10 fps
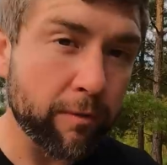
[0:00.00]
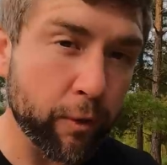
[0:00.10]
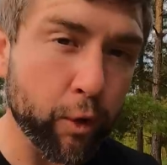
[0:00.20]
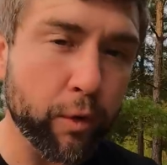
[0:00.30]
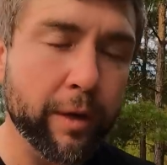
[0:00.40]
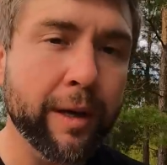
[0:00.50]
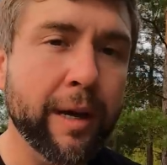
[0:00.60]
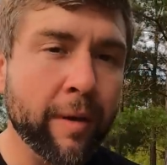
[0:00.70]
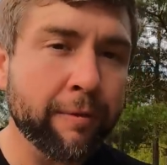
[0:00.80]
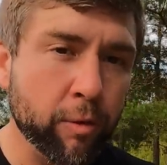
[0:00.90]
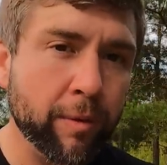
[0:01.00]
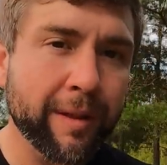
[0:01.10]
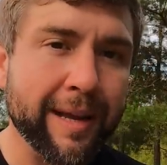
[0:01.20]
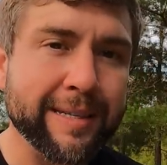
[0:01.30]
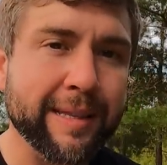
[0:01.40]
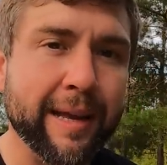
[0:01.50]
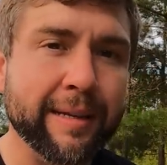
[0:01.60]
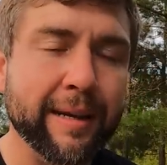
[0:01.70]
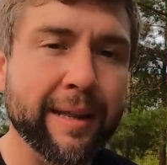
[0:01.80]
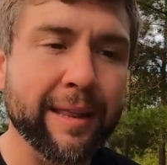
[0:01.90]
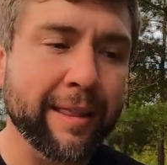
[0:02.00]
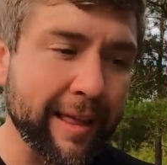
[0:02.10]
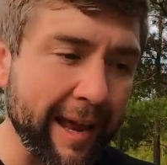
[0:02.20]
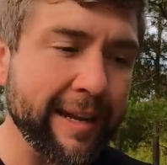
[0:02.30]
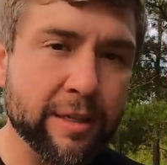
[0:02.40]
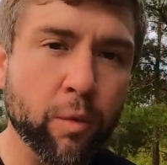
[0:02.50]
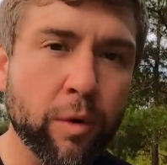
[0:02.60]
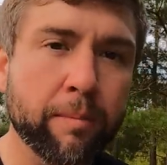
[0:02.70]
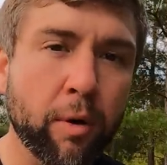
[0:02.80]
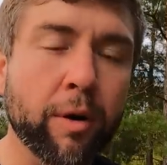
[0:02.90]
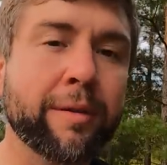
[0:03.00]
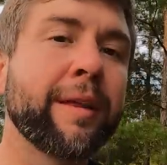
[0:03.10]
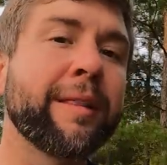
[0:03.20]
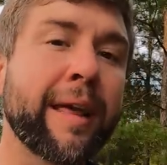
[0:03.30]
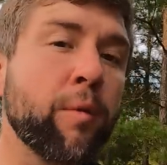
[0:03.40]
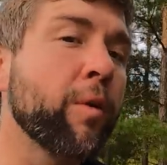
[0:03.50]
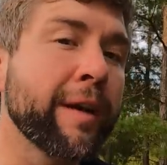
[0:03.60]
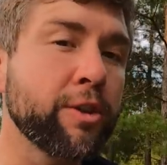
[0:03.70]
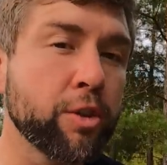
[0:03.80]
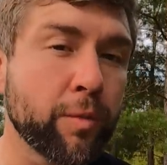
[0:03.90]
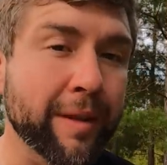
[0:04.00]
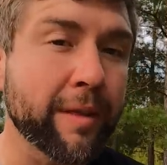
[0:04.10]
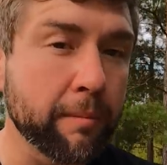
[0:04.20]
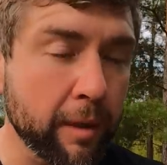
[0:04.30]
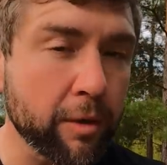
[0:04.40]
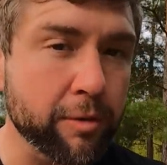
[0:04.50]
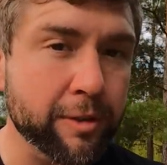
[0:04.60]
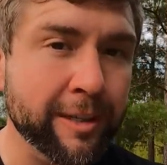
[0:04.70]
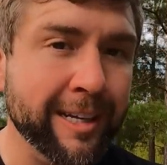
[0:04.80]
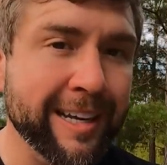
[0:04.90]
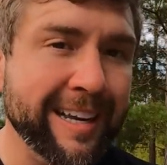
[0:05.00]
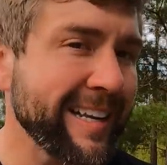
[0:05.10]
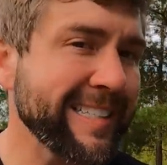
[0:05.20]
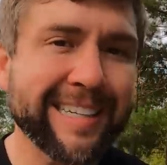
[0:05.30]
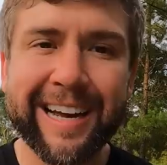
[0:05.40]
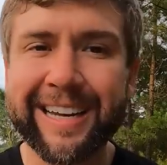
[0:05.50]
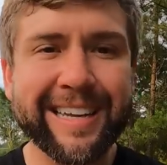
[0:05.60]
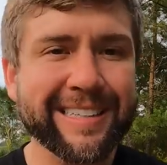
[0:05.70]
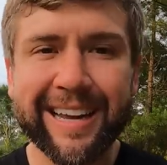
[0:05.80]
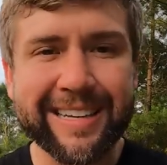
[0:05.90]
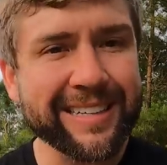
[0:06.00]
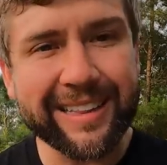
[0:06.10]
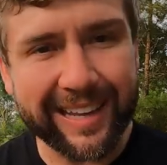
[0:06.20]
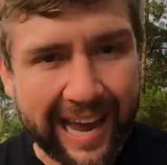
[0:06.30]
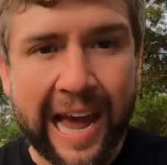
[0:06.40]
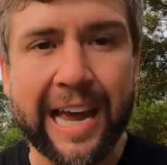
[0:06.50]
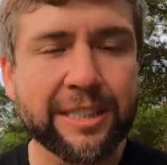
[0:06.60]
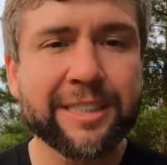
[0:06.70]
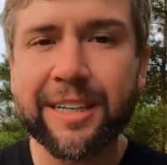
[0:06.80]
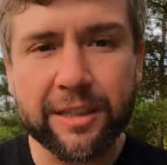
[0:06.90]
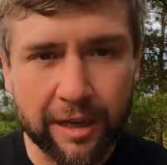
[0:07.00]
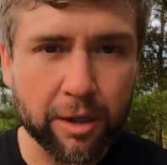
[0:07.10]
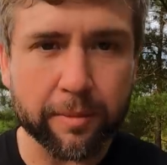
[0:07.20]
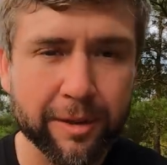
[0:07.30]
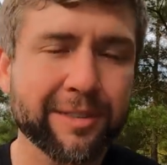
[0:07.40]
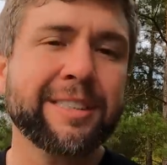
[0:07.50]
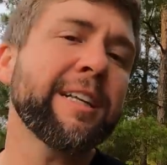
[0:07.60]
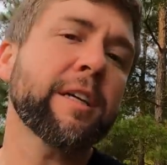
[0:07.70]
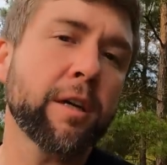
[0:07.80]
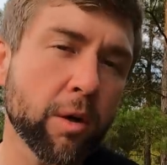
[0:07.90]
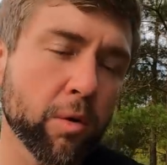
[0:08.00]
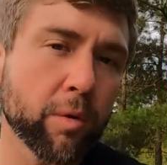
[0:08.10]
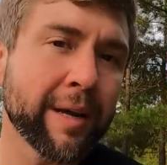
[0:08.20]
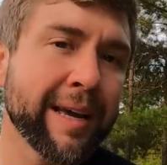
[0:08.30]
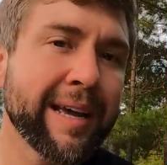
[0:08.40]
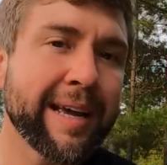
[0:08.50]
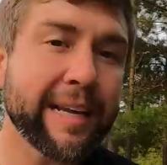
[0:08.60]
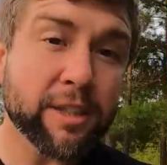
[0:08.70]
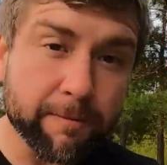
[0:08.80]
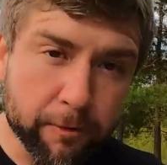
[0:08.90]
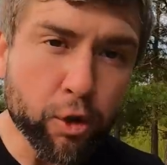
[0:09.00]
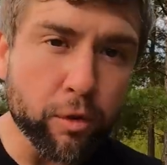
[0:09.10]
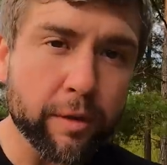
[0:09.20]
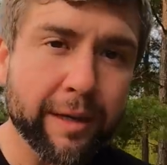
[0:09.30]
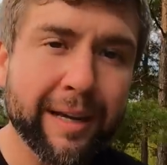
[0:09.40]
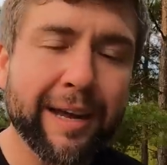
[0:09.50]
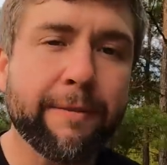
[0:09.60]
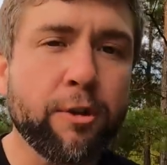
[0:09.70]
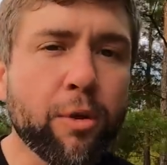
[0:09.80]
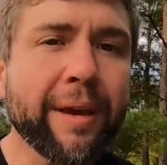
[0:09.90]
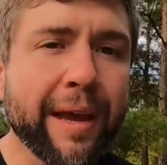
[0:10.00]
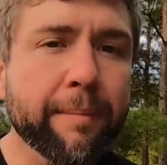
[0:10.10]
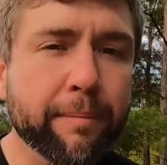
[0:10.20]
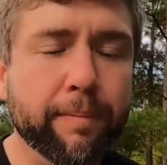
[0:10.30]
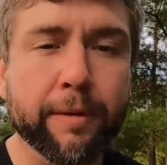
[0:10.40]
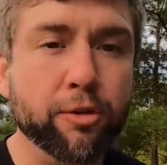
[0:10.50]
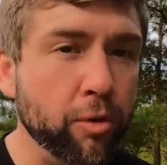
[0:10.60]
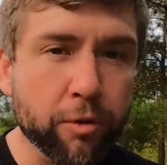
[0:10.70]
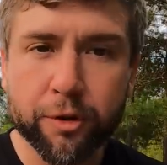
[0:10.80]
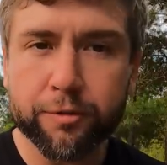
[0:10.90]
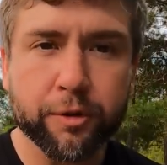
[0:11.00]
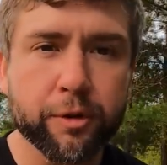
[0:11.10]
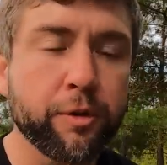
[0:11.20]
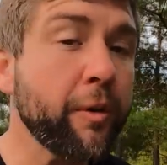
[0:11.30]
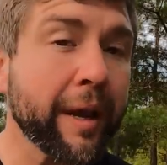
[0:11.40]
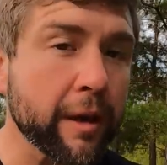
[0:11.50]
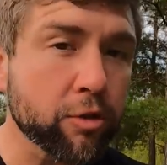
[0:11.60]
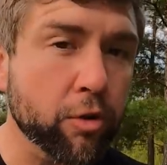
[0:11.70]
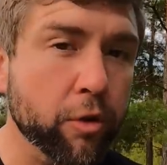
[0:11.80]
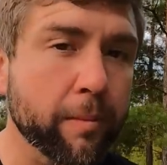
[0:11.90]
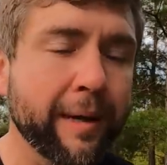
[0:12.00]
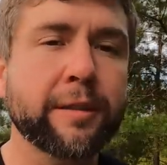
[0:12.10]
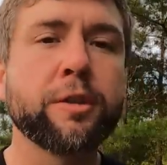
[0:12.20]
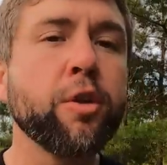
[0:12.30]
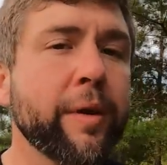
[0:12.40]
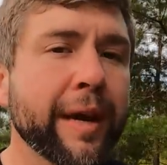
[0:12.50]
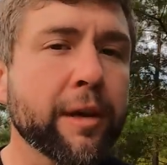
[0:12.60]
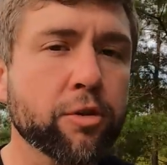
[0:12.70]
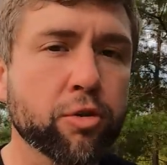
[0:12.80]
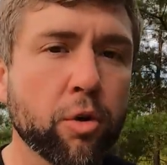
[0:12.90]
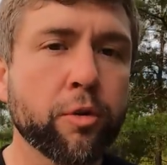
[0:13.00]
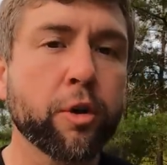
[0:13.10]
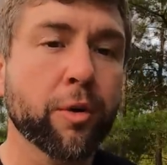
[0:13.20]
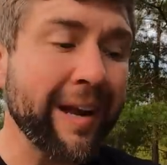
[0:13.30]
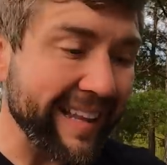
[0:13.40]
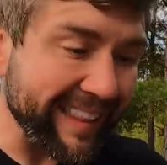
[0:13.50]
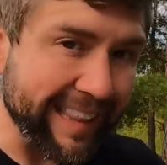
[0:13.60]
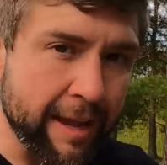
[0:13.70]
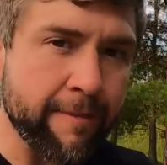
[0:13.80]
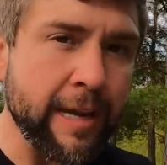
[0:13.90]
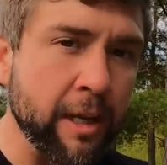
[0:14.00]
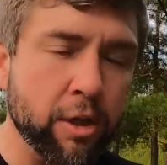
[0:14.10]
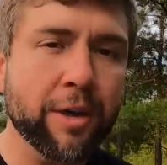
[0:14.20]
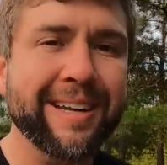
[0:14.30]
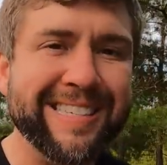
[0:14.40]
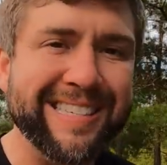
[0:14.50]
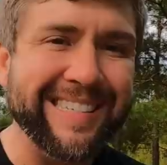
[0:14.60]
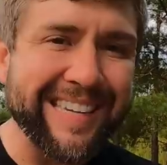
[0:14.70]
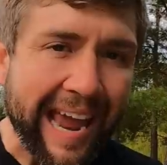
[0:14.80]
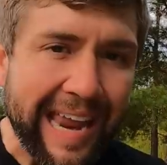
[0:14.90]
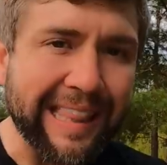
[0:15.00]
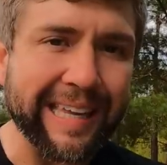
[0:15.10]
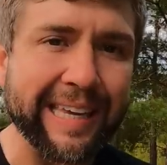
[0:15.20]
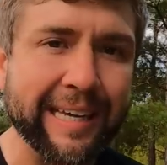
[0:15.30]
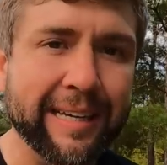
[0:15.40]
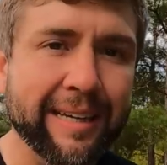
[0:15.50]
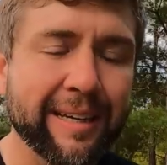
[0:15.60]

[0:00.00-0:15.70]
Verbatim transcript: with food, you have to realize that that is the one part that they will get you with the most. It's not the cash. It's not the dollar bills. It's not the gold. It's the food. If you can't control your food, you can't control your medicine, you can't control your living goods daily,